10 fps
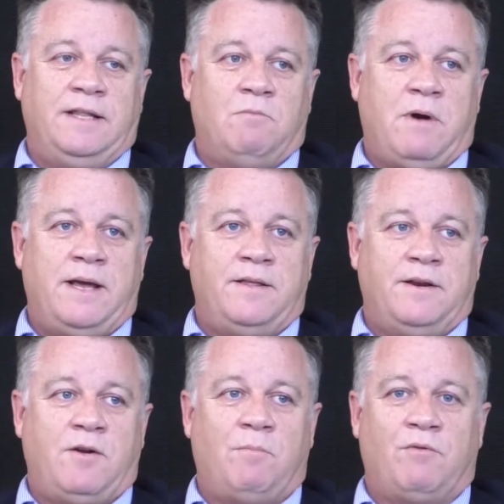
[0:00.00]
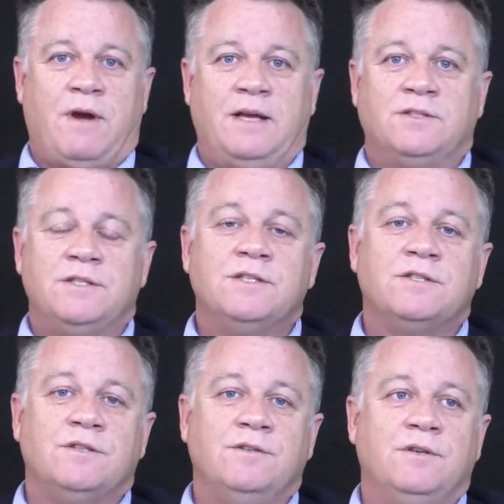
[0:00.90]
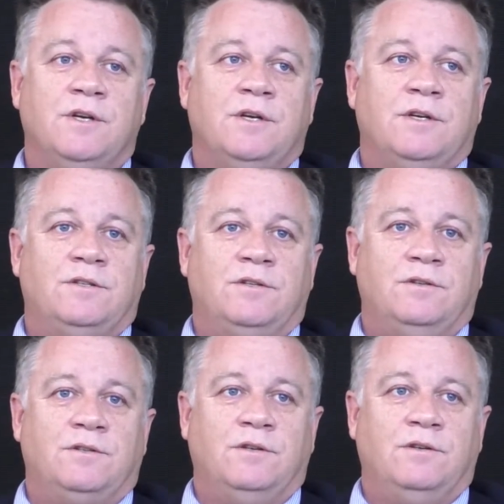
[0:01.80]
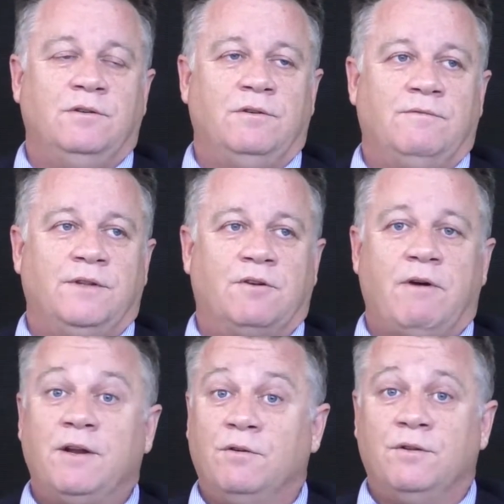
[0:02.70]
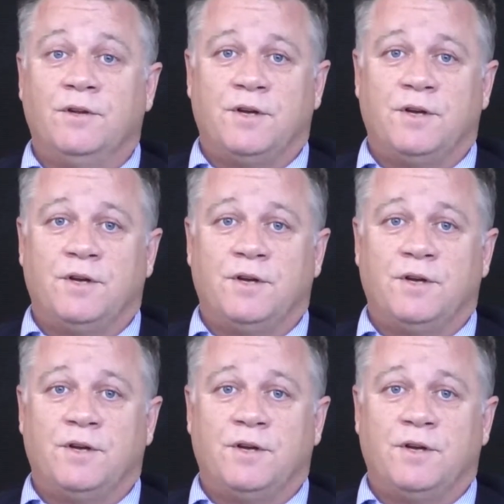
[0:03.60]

the way that it operates is for the greater good of the